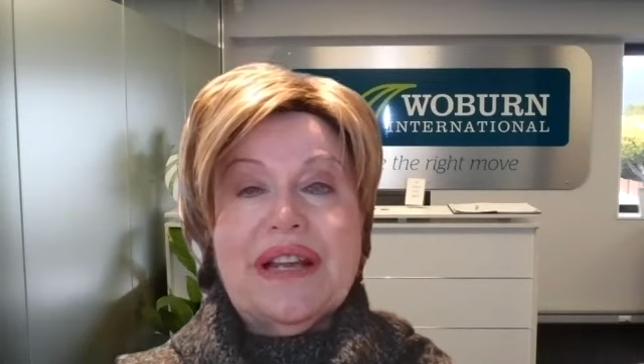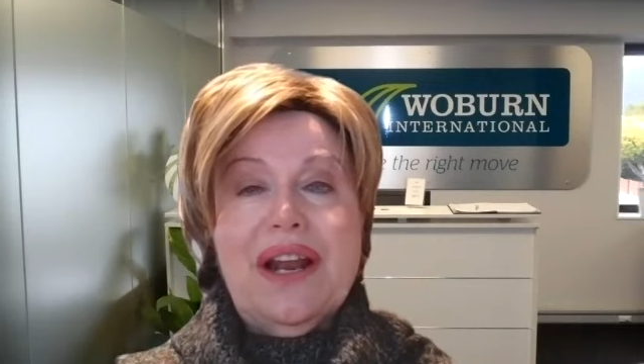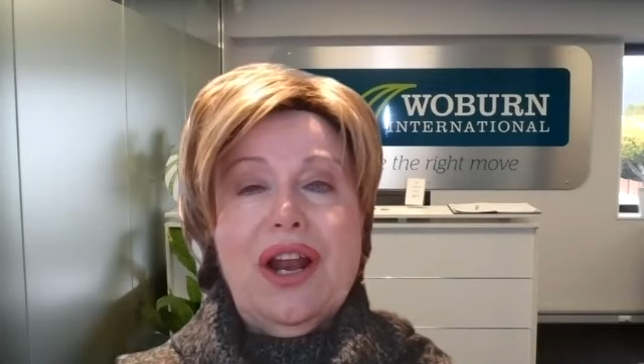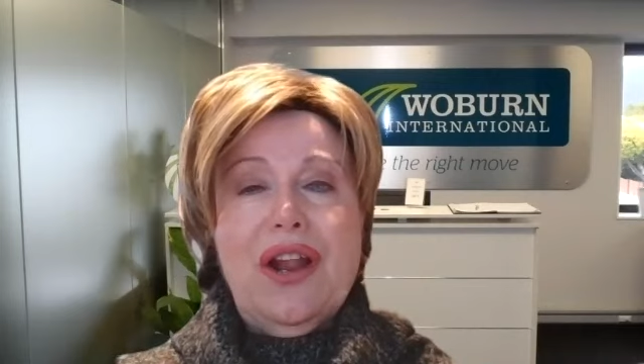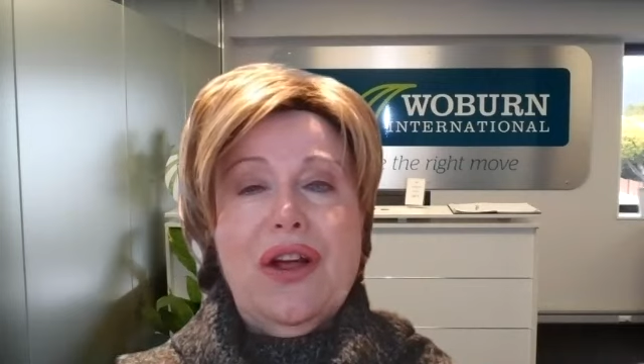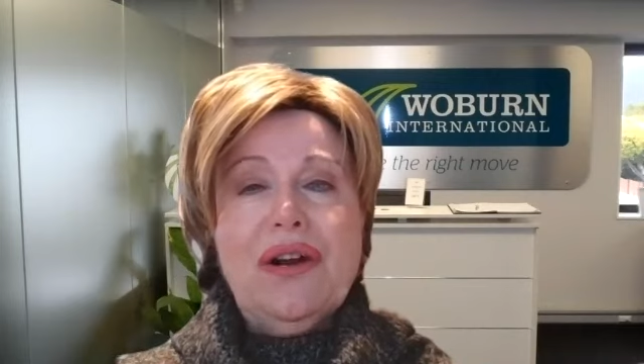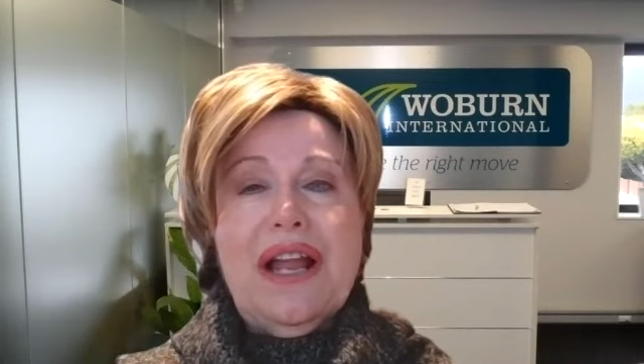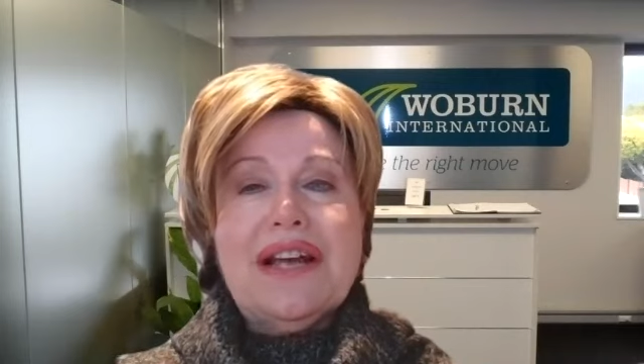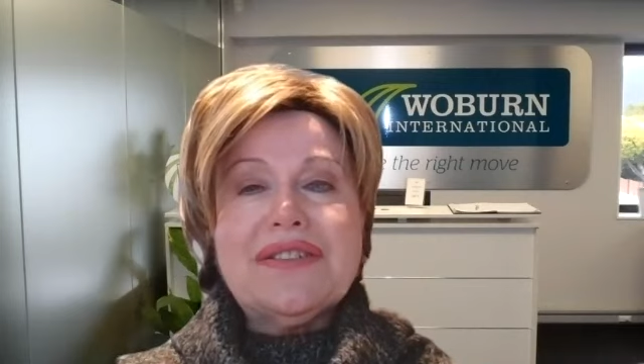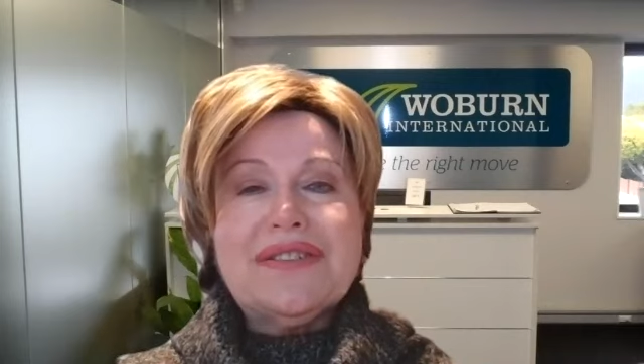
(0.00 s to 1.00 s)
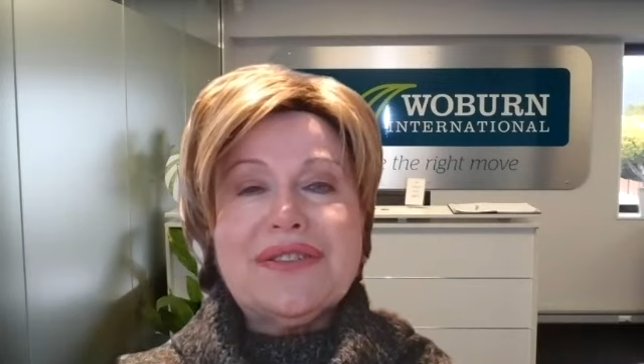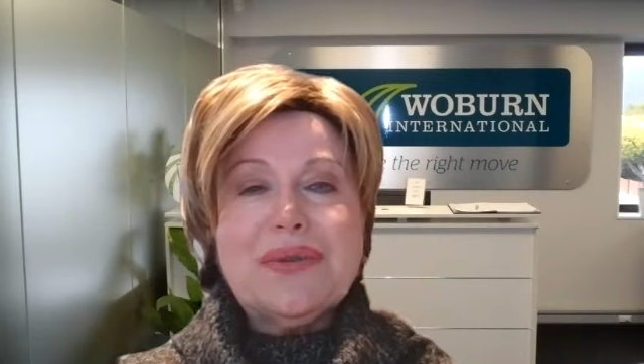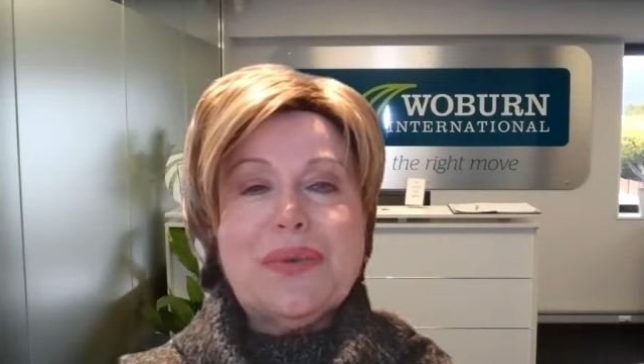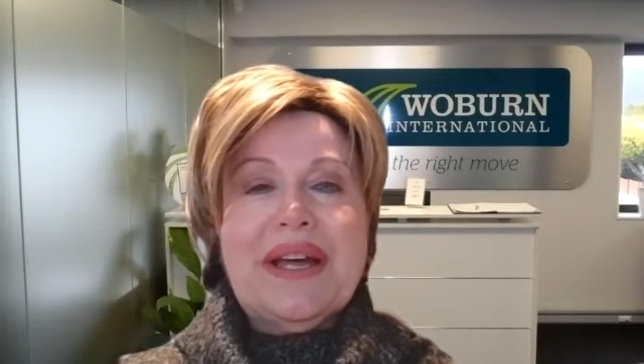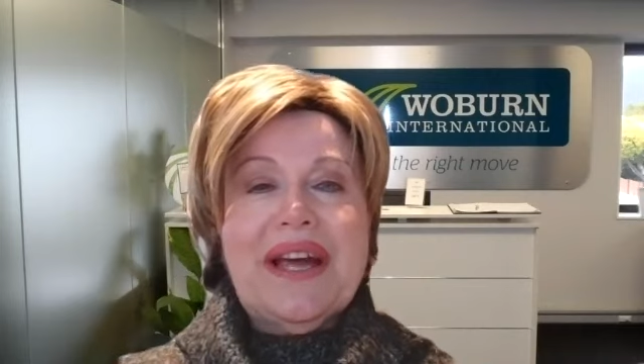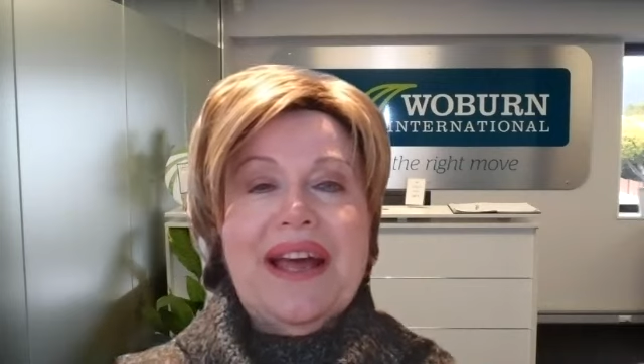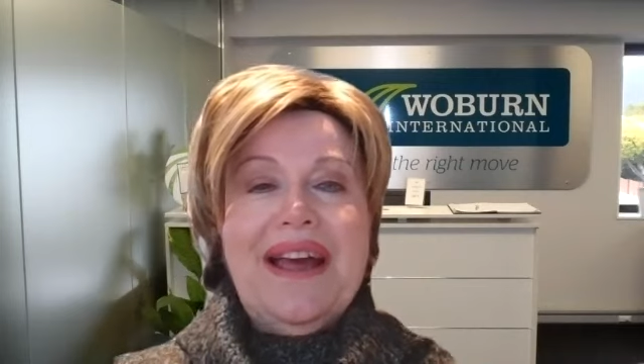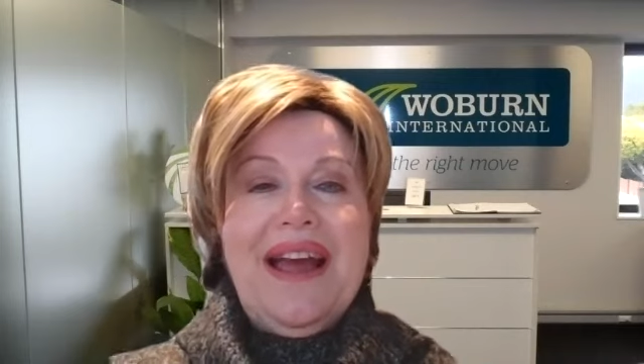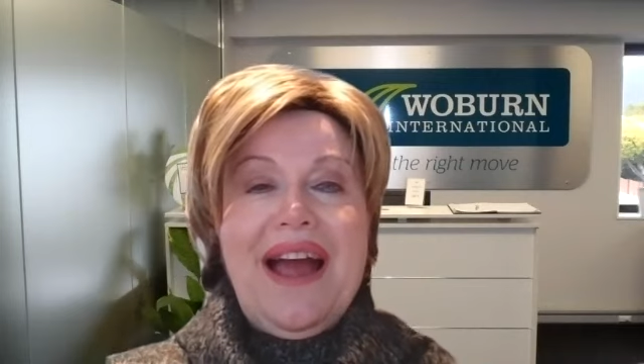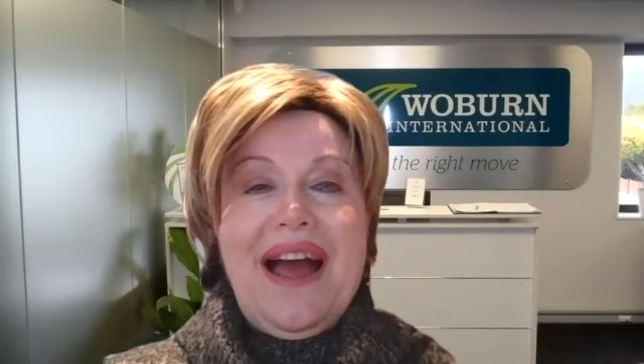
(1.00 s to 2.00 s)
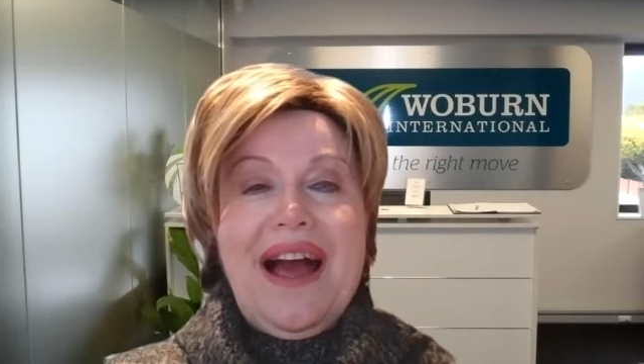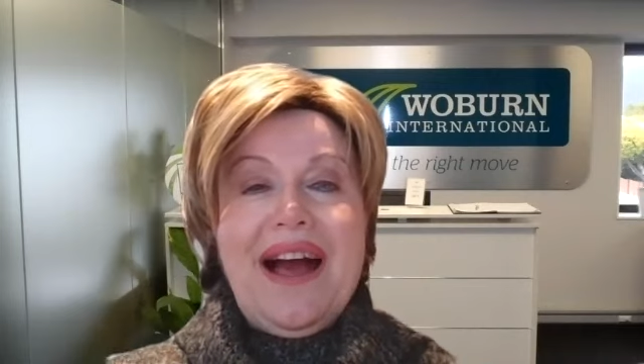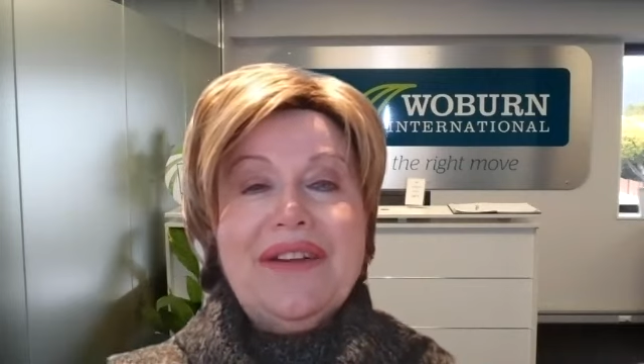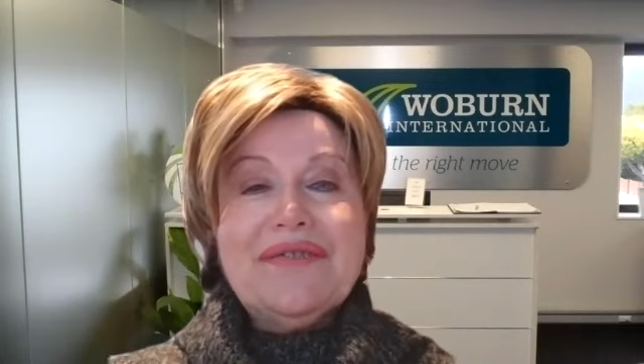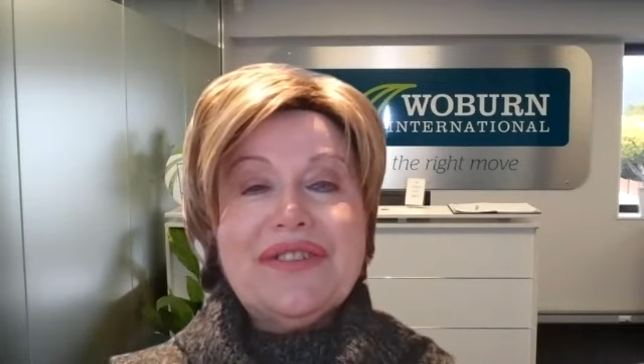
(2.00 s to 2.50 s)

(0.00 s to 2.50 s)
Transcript: At long last this week, I've